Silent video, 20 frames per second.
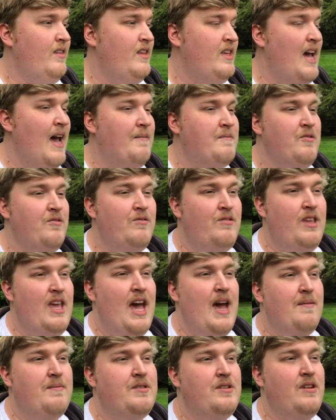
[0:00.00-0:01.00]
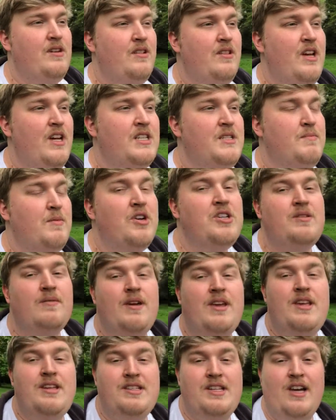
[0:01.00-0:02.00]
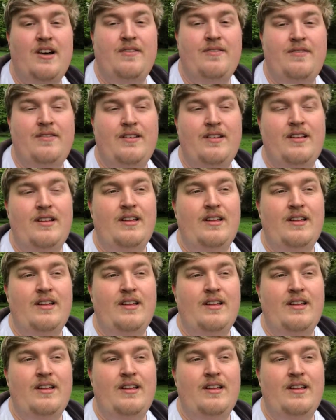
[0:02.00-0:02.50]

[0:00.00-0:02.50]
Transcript: you have to learn to motivate yourself.